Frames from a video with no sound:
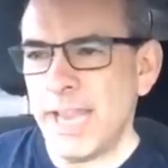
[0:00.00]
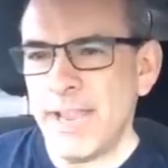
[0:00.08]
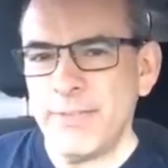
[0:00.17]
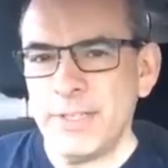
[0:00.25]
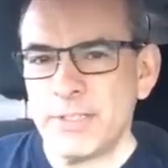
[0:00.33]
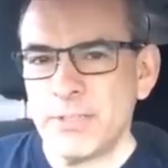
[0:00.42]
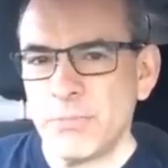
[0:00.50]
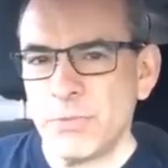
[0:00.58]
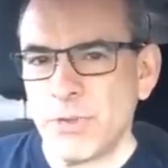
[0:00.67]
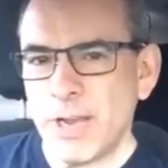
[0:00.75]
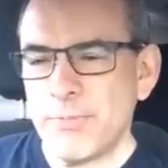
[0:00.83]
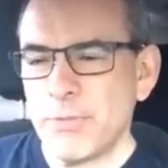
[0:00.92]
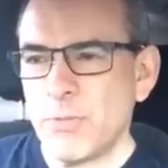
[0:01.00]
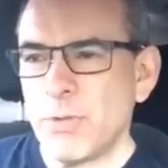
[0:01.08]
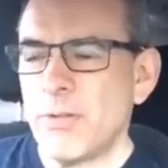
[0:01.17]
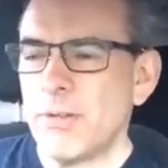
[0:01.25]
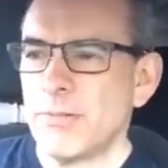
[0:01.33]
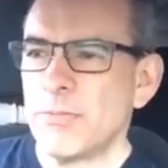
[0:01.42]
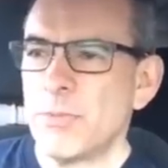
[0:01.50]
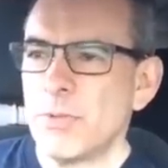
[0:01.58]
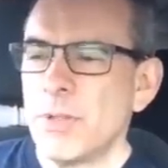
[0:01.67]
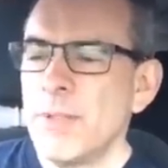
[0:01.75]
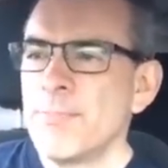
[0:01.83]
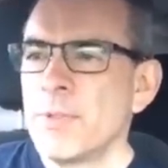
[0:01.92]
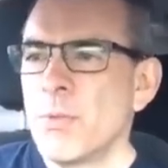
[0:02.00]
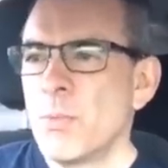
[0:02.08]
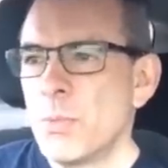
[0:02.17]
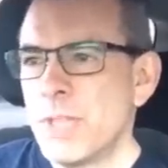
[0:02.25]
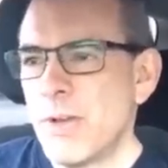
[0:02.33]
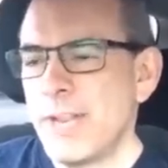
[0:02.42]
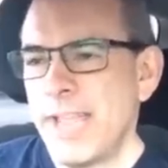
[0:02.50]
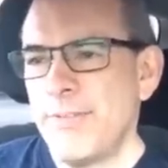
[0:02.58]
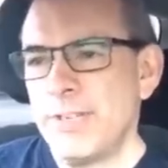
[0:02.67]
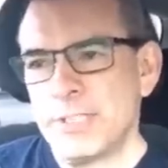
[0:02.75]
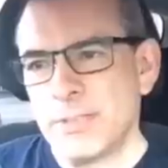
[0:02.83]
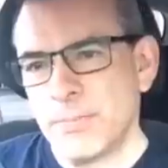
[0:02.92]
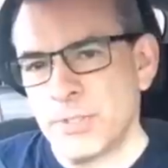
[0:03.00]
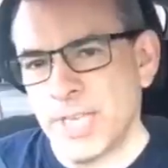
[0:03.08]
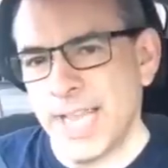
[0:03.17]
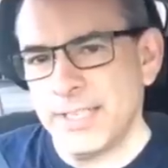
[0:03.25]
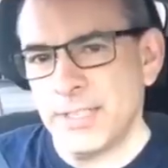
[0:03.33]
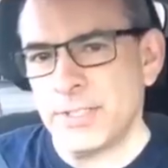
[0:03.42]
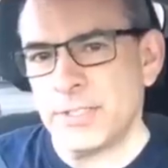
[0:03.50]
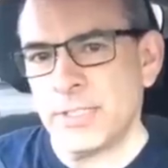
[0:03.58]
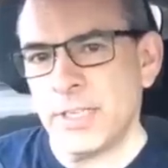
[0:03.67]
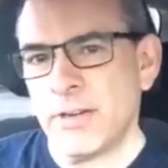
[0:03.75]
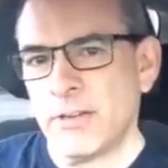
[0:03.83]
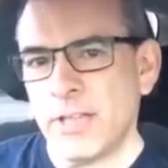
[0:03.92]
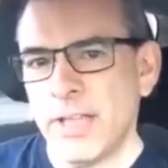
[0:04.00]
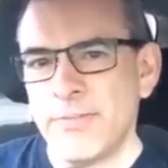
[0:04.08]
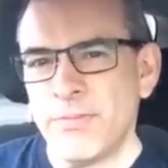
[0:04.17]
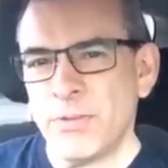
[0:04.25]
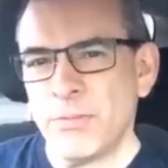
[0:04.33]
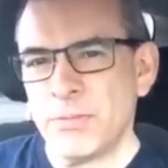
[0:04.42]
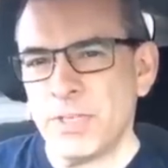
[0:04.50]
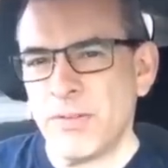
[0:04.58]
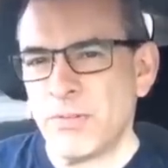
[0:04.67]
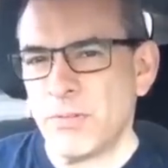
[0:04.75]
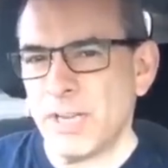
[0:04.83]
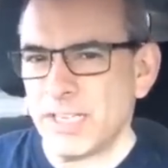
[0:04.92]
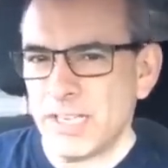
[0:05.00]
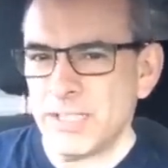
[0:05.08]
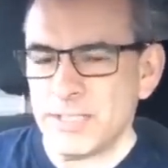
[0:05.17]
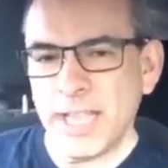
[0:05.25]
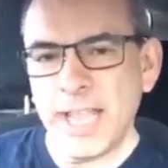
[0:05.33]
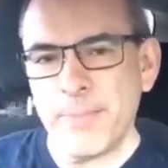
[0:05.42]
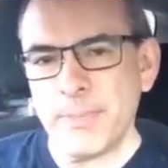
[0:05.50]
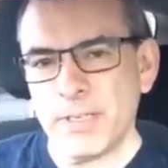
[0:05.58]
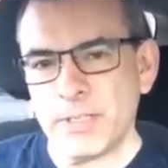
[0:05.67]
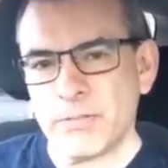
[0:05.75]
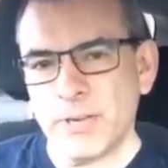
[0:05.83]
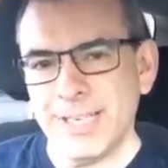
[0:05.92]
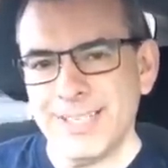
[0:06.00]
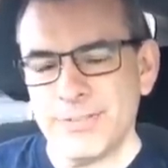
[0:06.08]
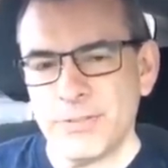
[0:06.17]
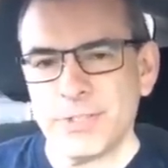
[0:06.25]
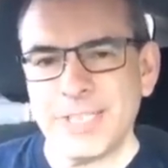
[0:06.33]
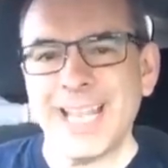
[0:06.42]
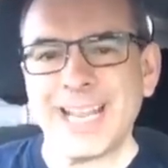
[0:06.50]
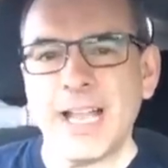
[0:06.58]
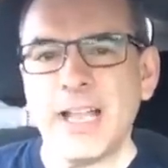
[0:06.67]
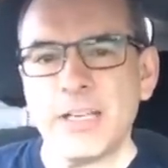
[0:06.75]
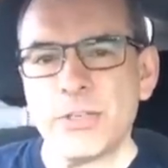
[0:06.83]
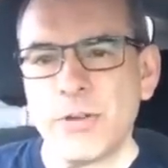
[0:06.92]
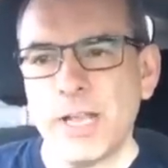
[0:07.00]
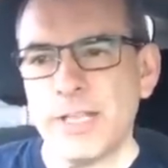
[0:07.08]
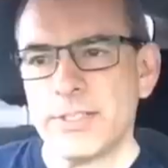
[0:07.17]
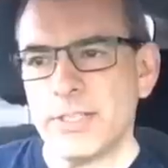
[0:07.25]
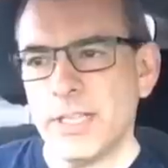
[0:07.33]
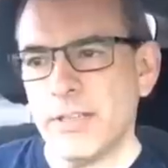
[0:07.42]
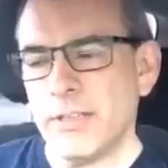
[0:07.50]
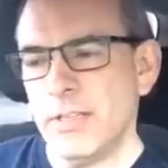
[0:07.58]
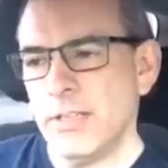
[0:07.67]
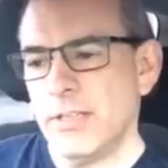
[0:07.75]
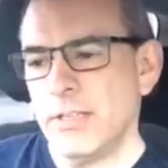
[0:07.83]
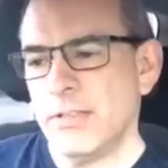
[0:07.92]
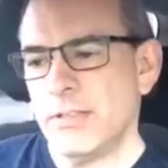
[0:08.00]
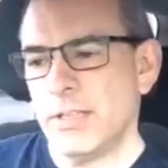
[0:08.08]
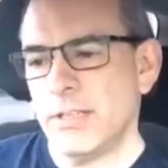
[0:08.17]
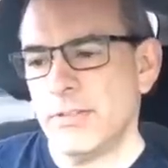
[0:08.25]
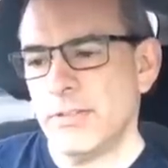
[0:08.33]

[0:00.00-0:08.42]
without having some drama, without having some sadness in our life, we would never recognize the happiness, right? There's that contrast, the